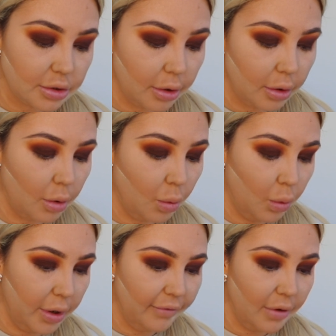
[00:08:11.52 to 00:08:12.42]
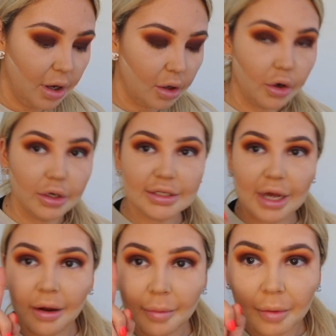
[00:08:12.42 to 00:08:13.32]
So whatever goes
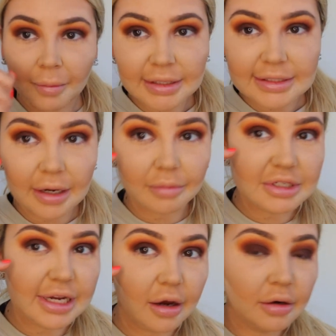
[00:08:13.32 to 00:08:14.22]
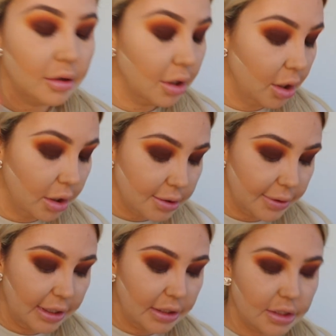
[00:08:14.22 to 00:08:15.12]
up must come down. So
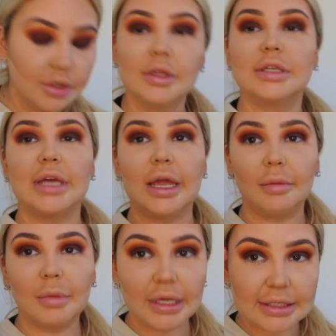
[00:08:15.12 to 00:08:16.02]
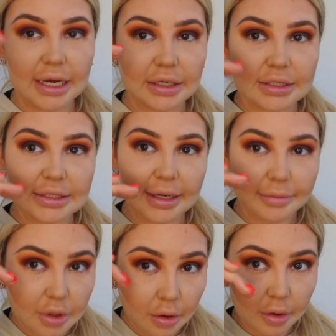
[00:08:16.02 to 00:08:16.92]
you need to do the same exact
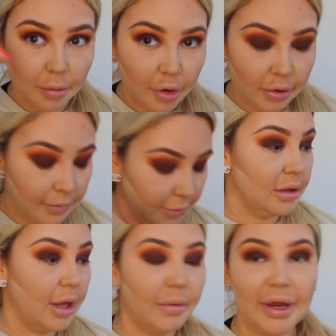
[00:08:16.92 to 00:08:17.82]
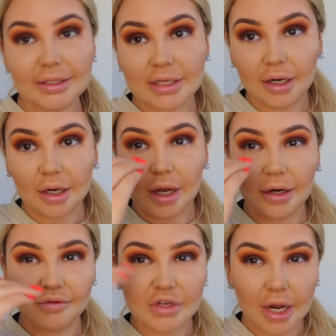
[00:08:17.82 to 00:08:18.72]
steps on the bottom, and that way it's going to kind
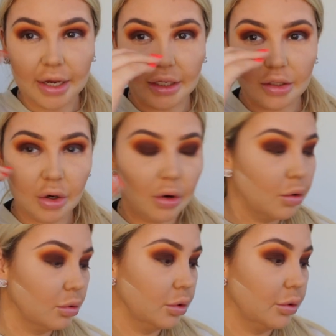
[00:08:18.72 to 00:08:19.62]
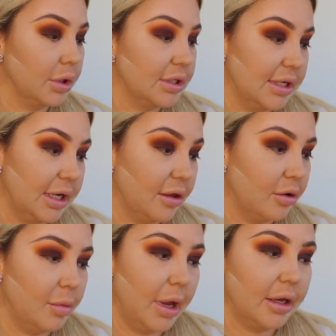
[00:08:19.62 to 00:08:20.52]
of tie in your whole look together
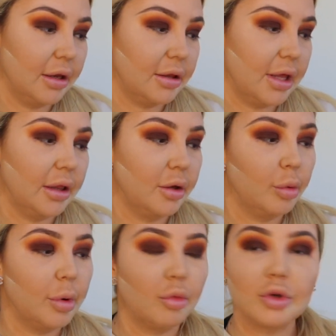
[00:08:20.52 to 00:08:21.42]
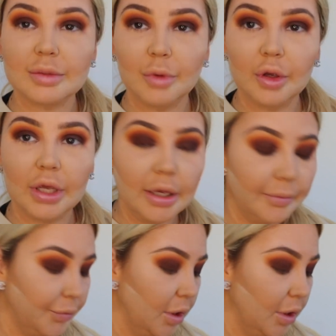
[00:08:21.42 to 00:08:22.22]
and make it that little bit more smoky.